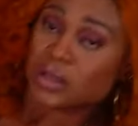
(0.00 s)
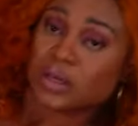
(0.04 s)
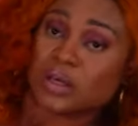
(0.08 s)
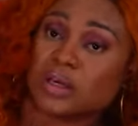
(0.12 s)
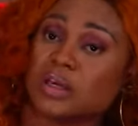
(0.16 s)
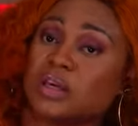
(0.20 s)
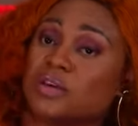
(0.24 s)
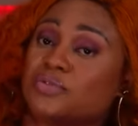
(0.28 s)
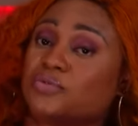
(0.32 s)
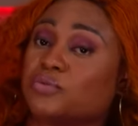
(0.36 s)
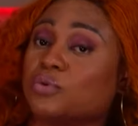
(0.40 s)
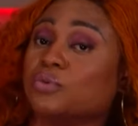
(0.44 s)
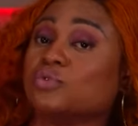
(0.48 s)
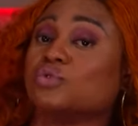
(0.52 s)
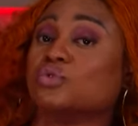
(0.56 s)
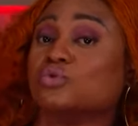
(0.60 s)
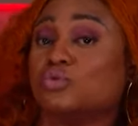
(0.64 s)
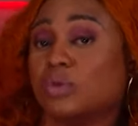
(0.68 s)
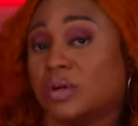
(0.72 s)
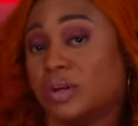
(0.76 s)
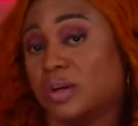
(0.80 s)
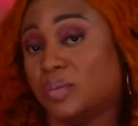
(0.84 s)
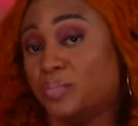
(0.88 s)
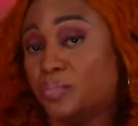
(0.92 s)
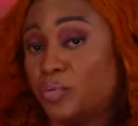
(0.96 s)
if you want to
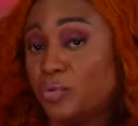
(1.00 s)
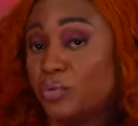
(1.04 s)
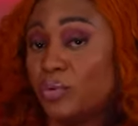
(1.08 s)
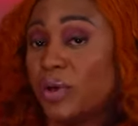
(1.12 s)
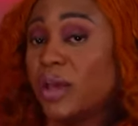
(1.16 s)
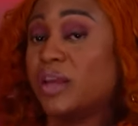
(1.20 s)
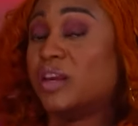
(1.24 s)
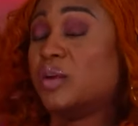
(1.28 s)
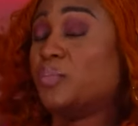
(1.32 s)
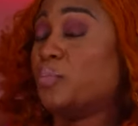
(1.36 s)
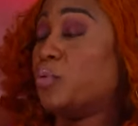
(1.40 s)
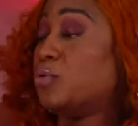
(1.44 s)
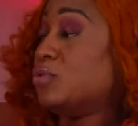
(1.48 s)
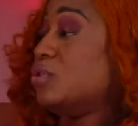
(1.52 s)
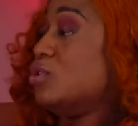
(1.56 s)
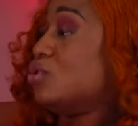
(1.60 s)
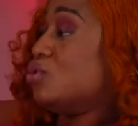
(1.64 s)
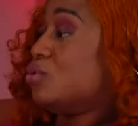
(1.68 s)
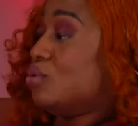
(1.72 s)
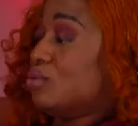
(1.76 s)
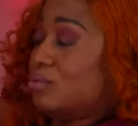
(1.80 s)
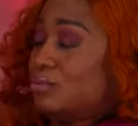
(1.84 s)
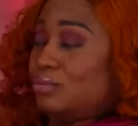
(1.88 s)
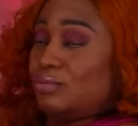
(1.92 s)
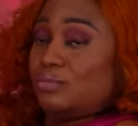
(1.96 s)
do any position,